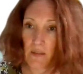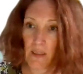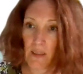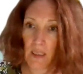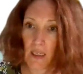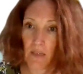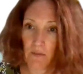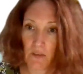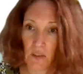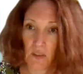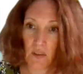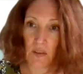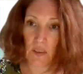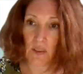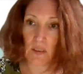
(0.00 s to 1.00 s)
any
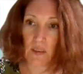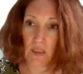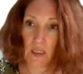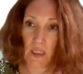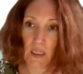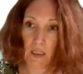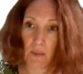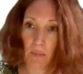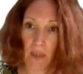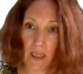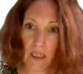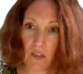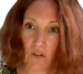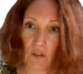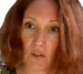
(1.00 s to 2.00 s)
evidence that seeing
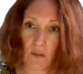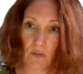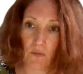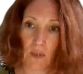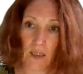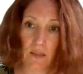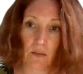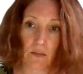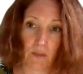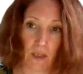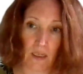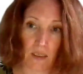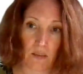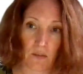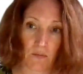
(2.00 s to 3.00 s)
patients
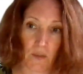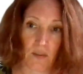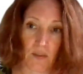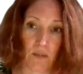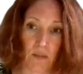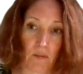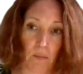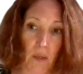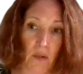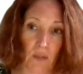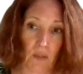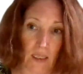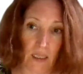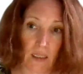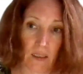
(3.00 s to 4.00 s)
face-to-face versus
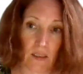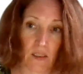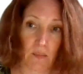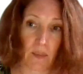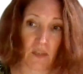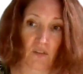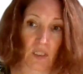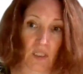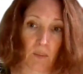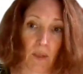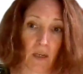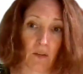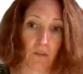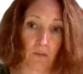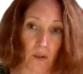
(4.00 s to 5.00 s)
remotely, especially
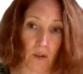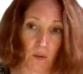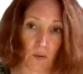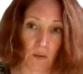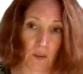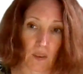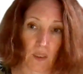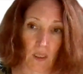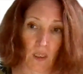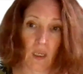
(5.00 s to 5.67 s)
by phone,